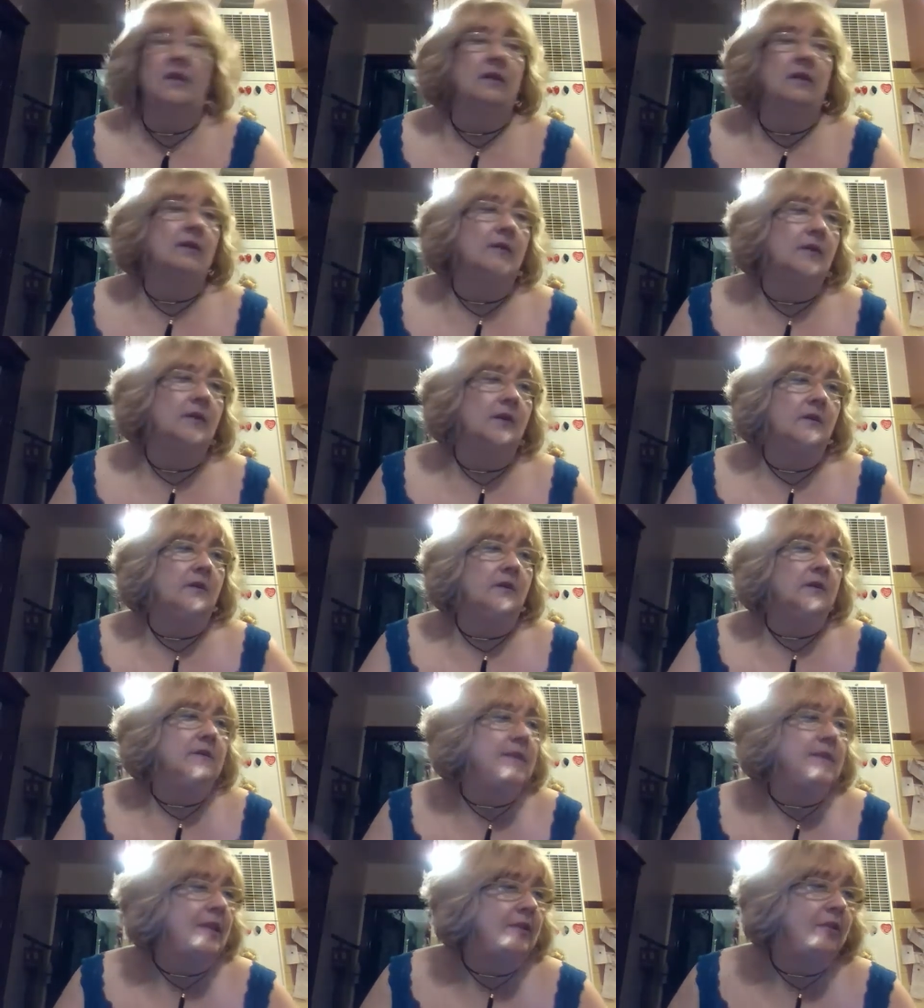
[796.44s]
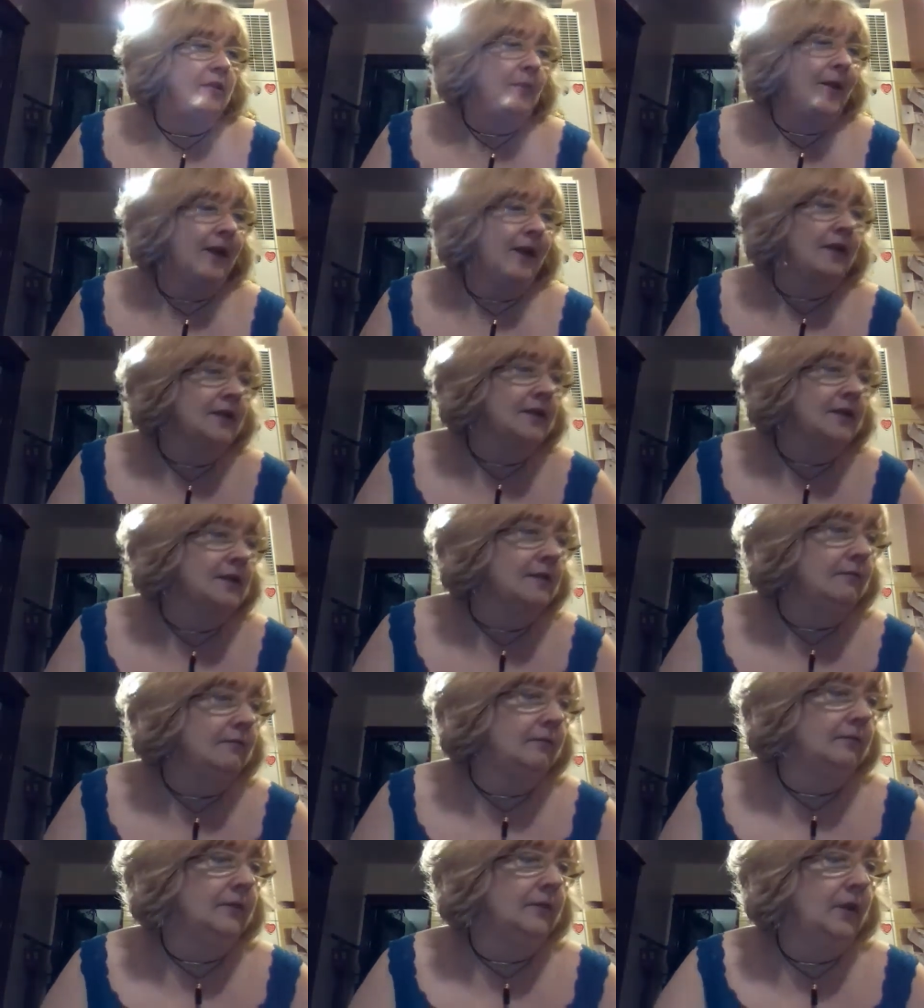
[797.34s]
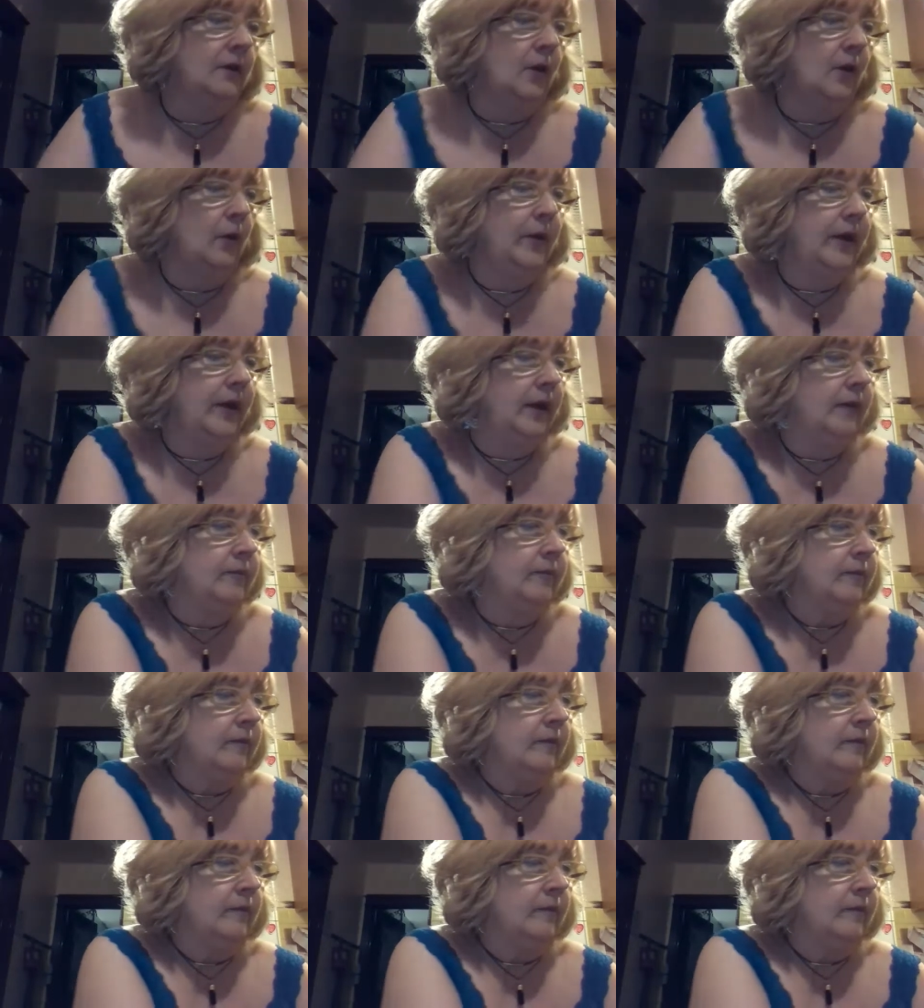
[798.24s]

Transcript: You can take your palettes, and you know me,